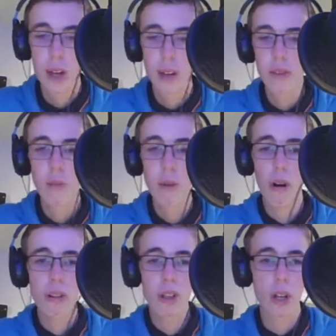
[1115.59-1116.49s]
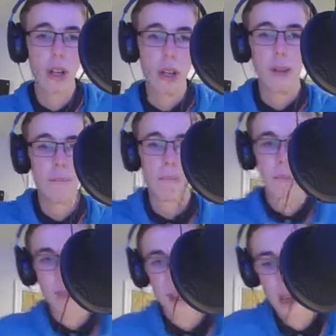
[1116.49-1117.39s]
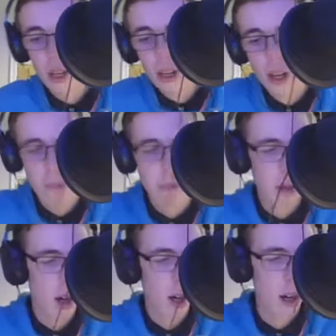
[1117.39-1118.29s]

to watch. But